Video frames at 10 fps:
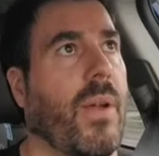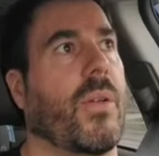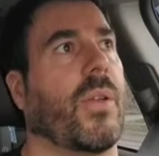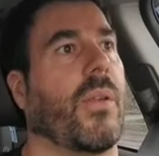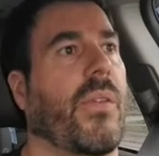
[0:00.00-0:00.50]
I
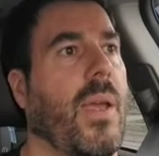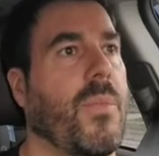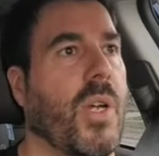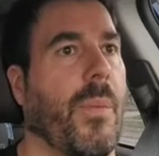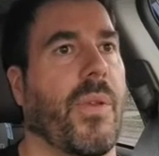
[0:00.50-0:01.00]
took the
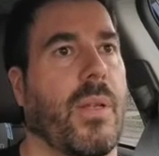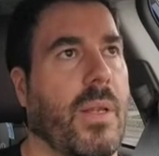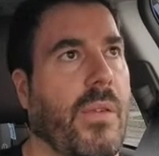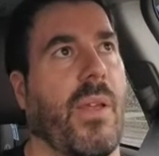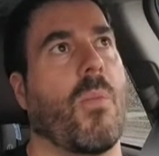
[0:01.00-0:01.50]
same jumps. I
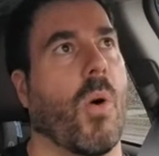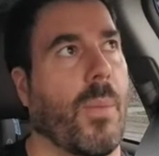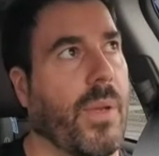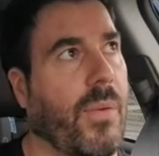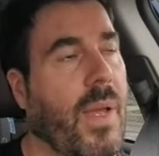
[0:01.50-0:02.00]
did the same
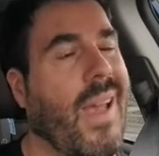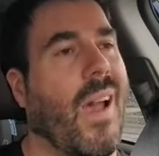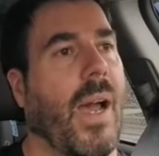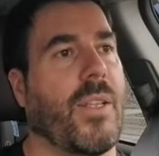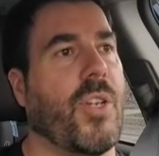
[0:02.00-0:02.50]
warm-ups.
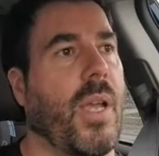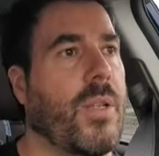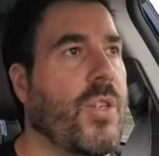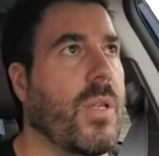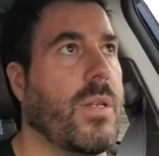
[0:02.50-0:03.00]
I
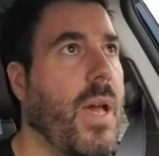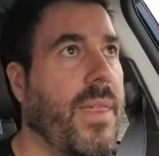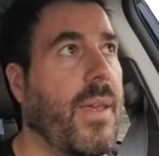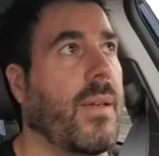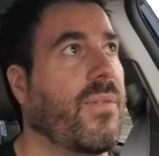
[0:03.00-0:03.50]
changed
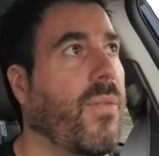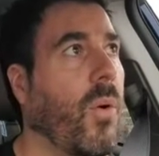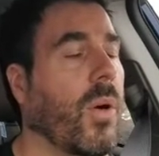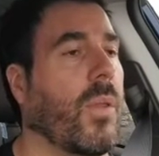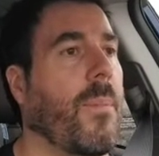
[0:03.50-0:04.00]
nothing
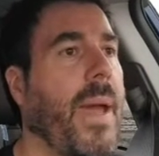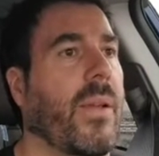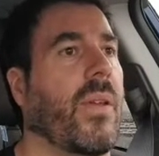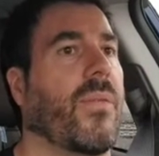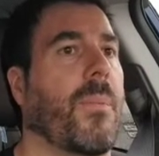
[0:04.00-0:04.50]
for the
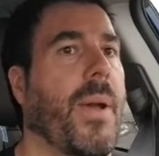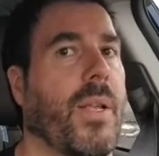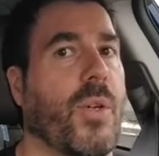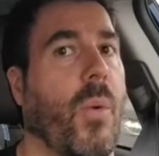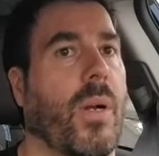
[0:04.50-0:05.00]
max effort
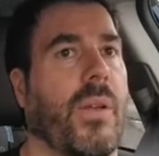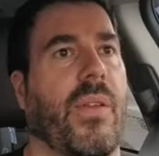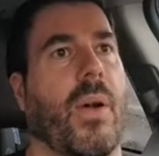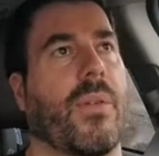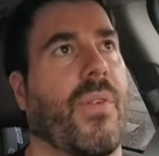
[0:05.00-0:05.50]
bench. I wanted to
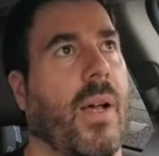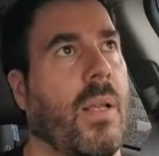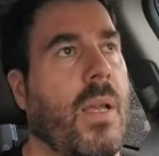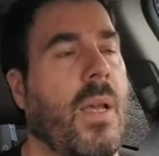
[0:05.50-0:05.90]
see how it felt.